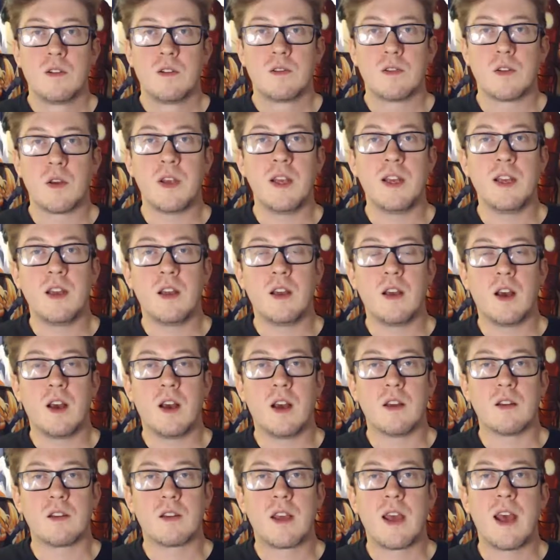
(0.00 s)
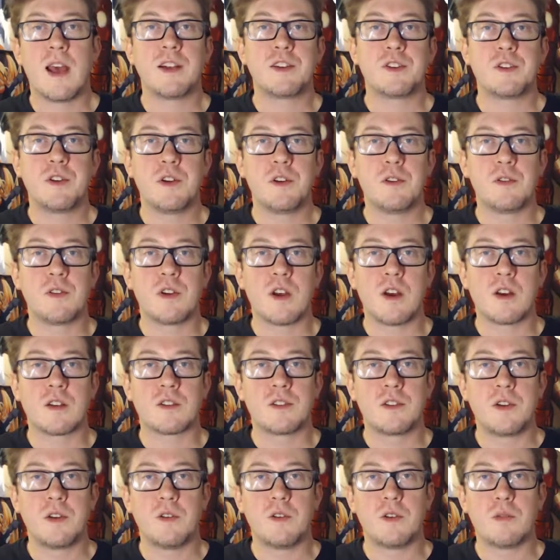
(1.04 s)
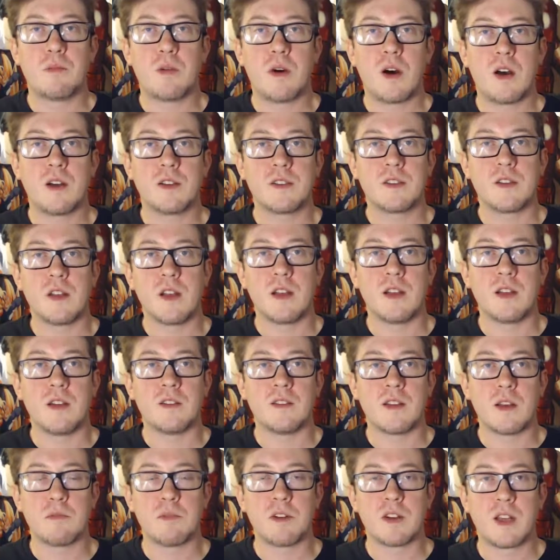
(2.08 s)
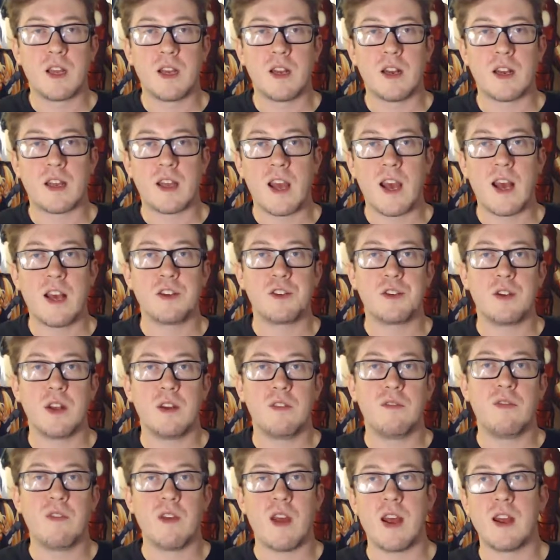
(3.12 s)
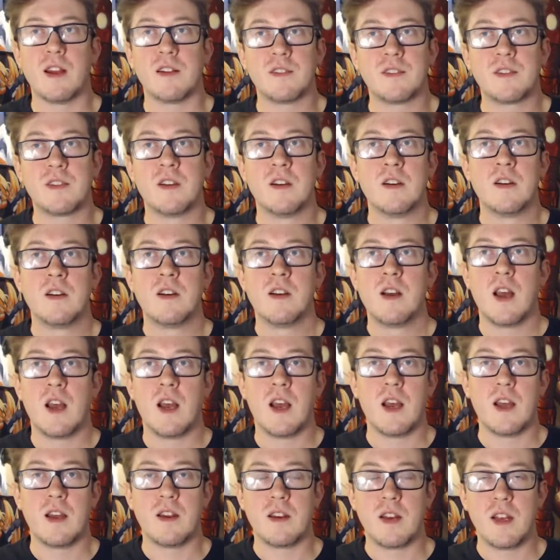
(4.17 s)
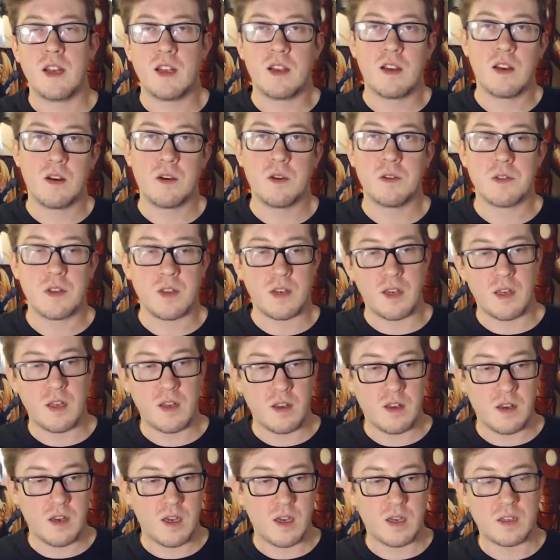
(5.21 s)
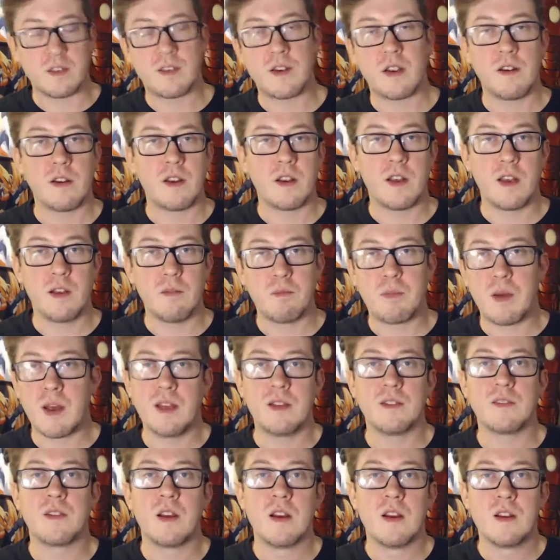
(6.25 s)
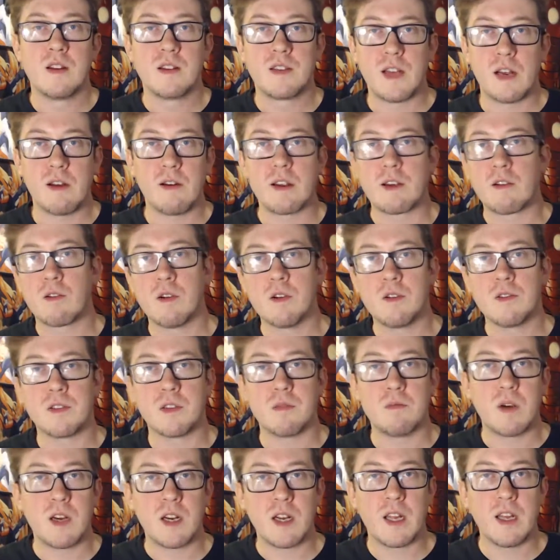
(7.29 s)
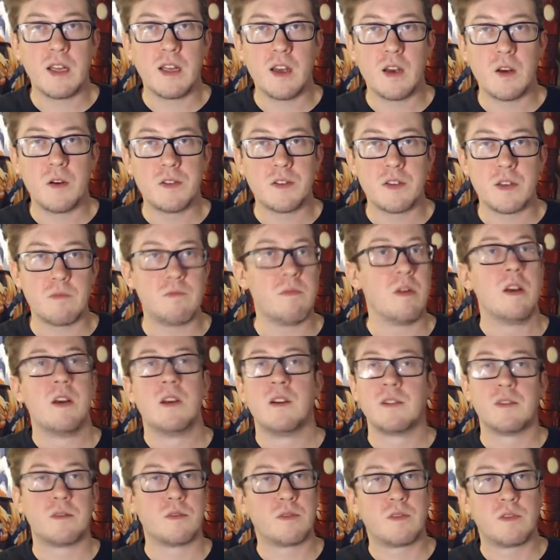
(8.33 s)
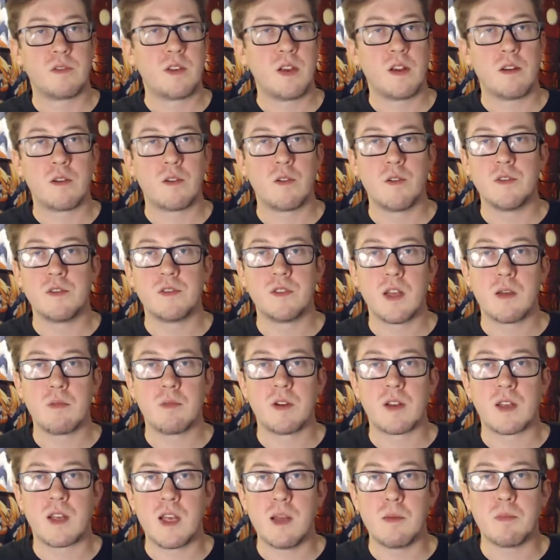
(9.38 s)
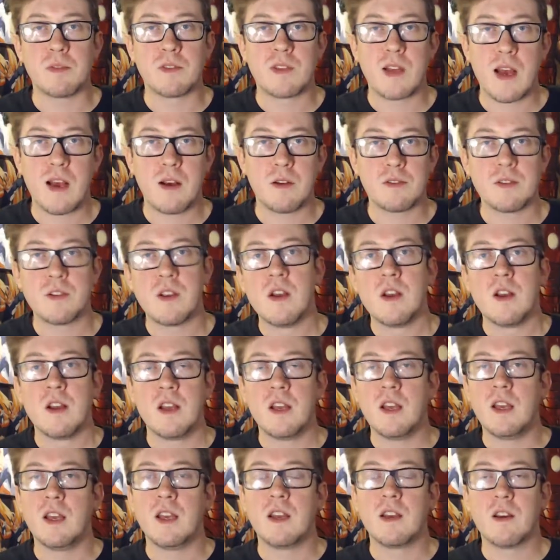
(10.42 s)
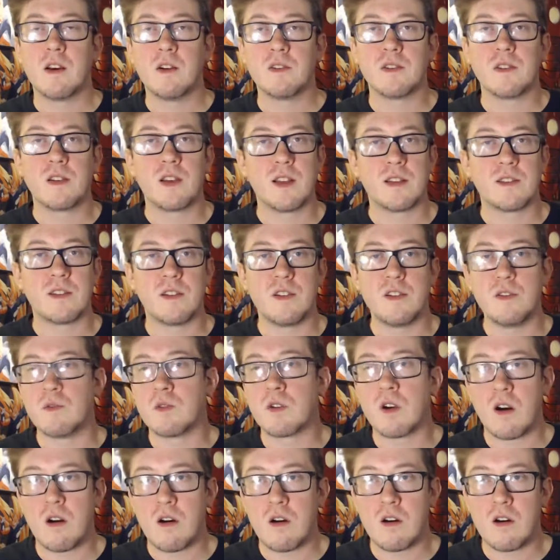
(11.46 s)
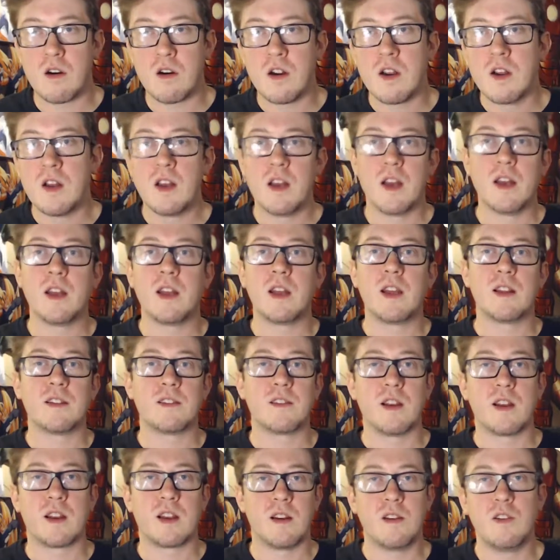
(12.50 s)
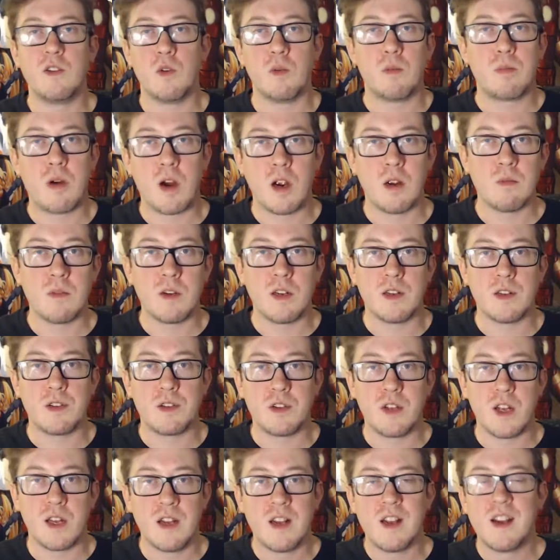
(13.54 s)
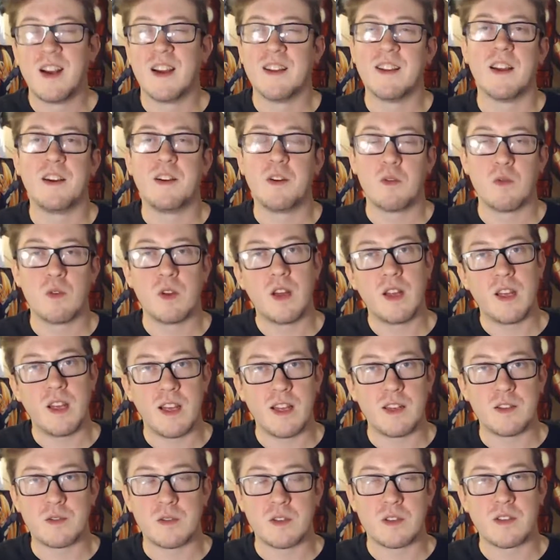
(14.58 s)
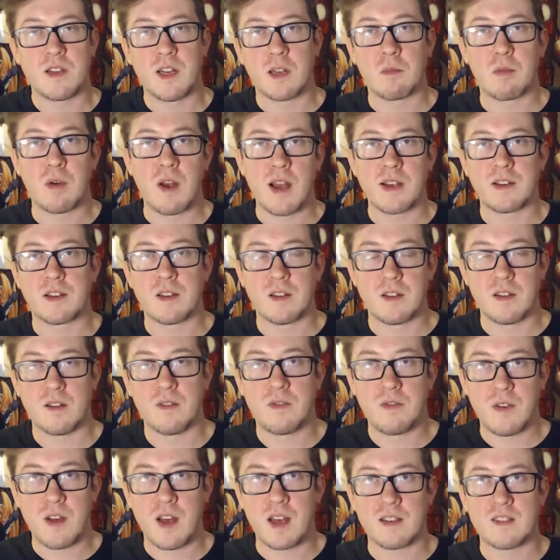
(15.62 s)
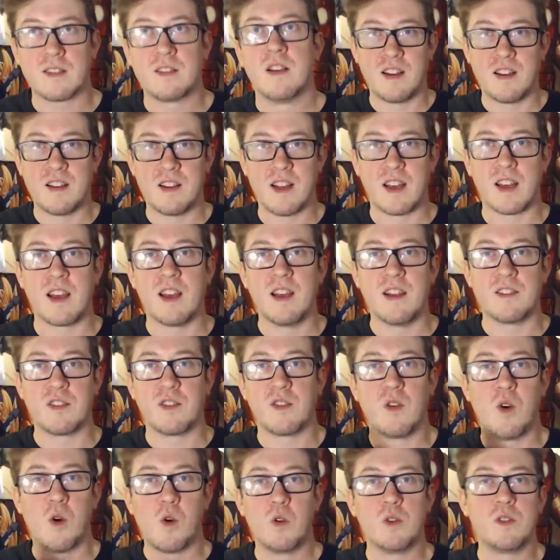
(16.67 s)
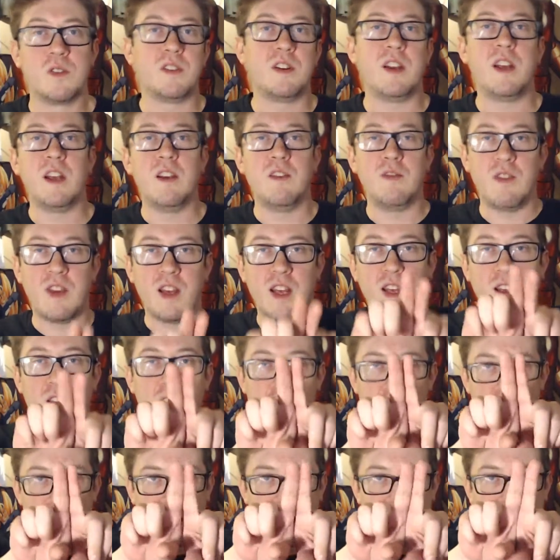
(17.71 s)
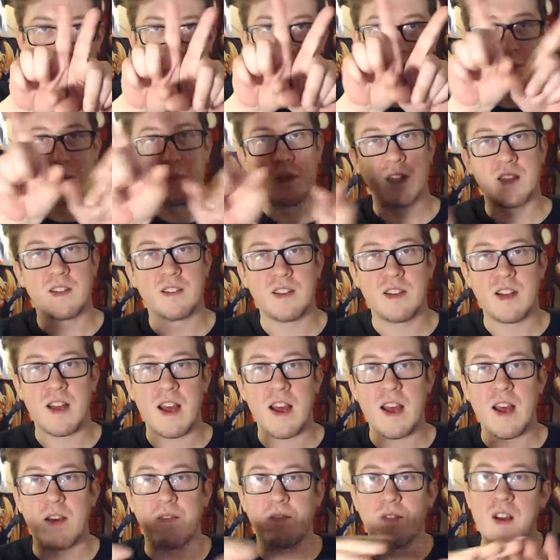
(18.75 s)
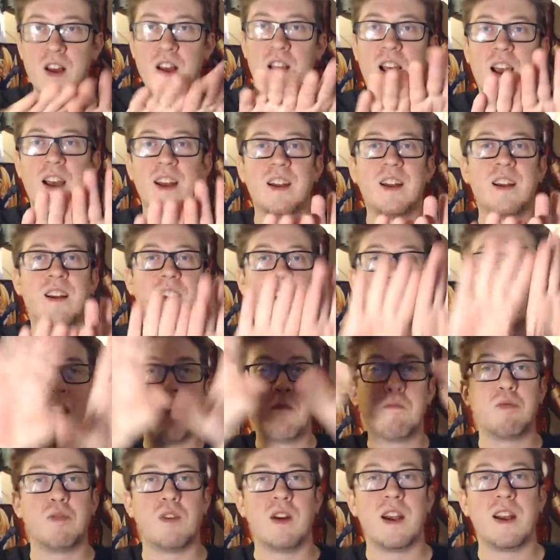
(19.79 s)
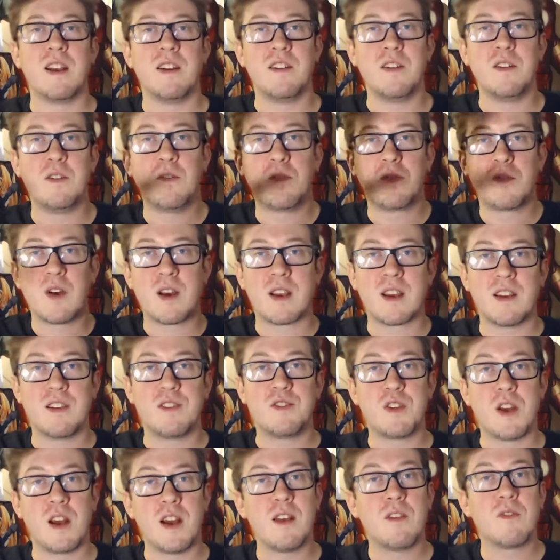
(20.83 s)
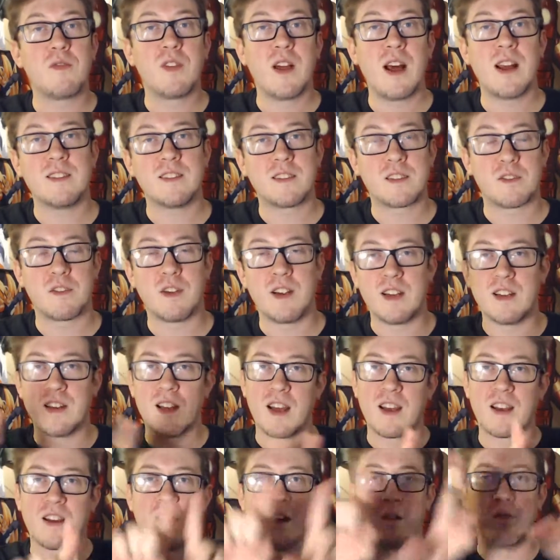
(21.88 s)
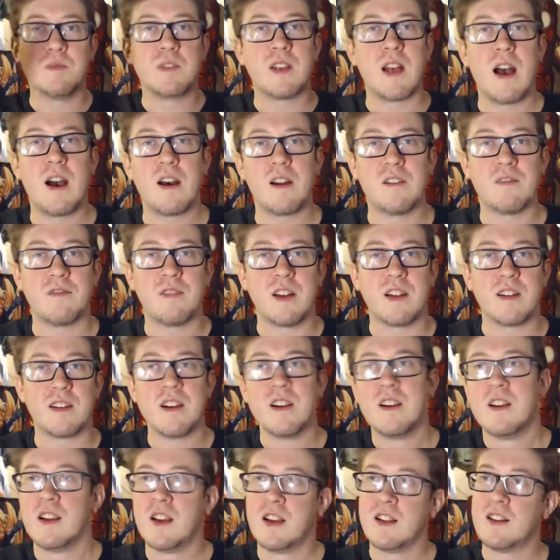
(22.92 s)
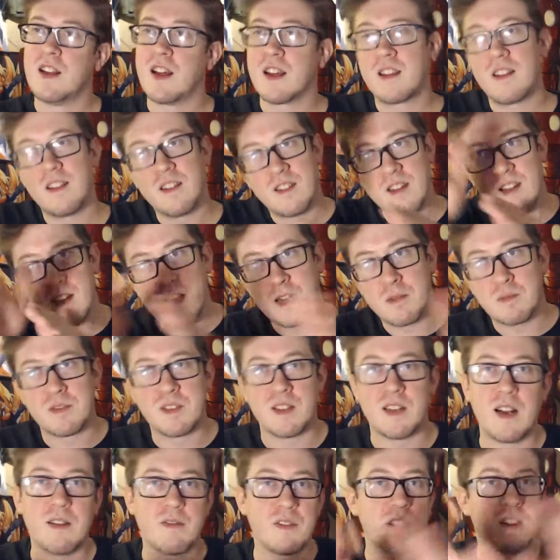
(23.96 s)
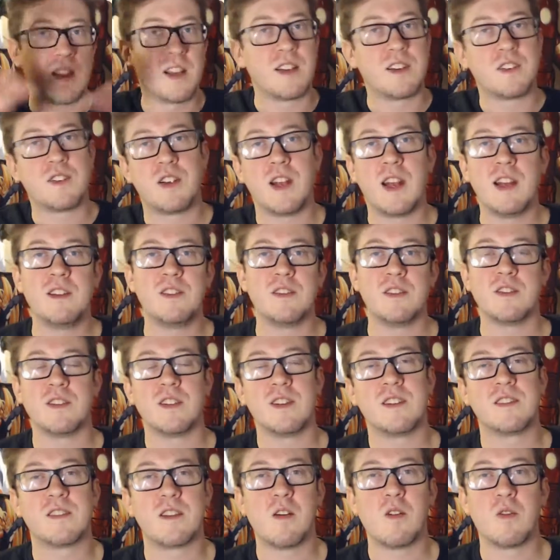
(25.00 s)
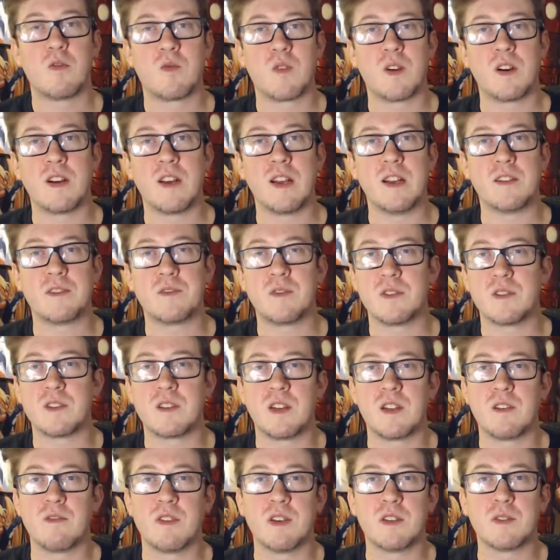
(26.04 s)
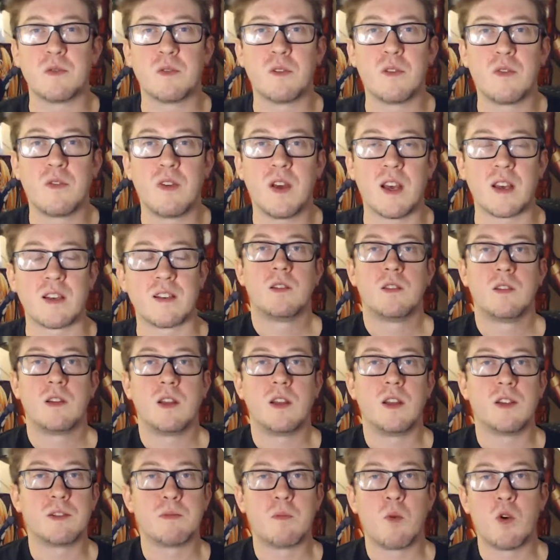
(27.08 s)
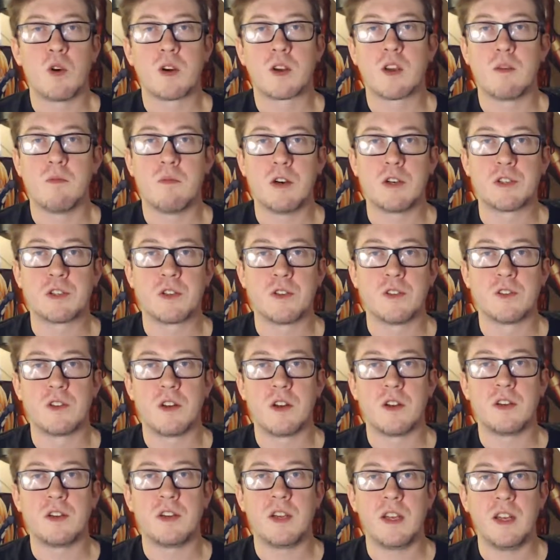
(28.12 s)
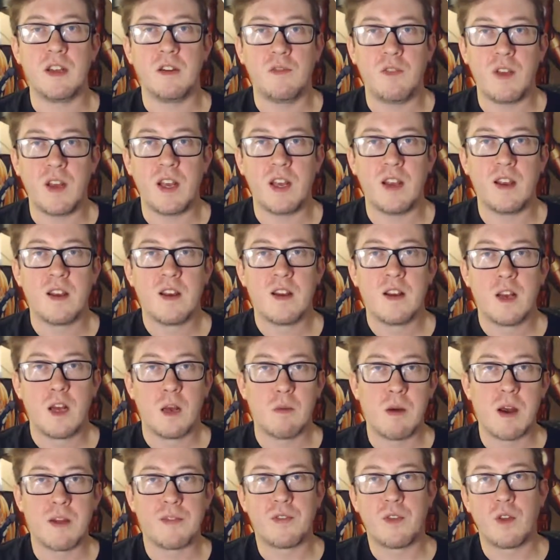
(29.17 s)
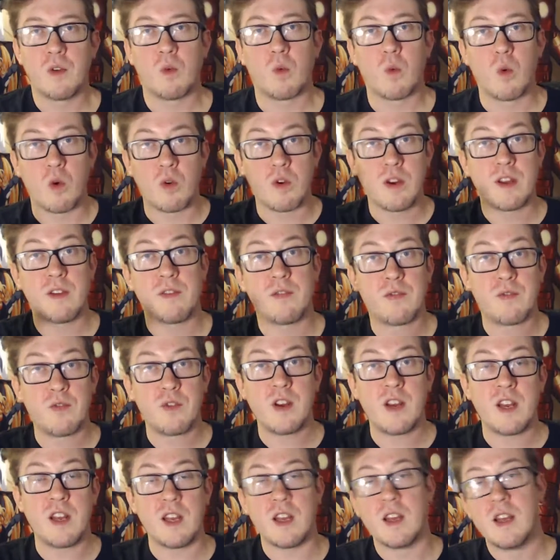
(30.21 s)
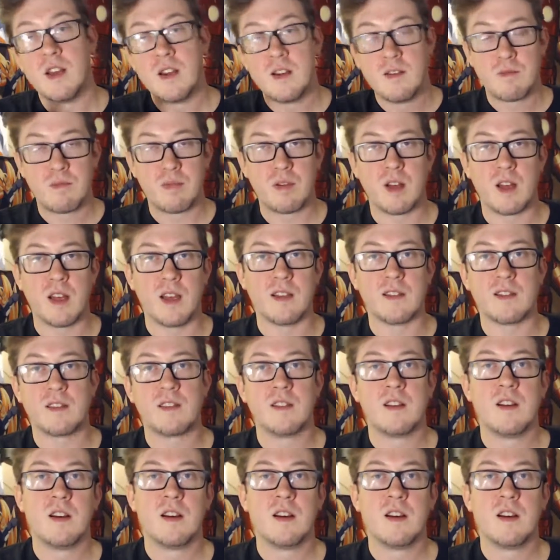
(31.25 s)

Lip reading: So Cash Dude talks to the boss and is able to get a cash advance, and he goes and he pays Terry Crews the money he owes him, so Terry Crews is able to keep his house. He goes and gets a new car, and he gets a new apartment and shit, and they do really interesting practical effects. Like his old TV splits in half, and a brand new fucking giant flat screen comes out of it, and the lamps and everything changes, and it's all very interesting visual effects. And there's more commercials on TV about the worry-free place,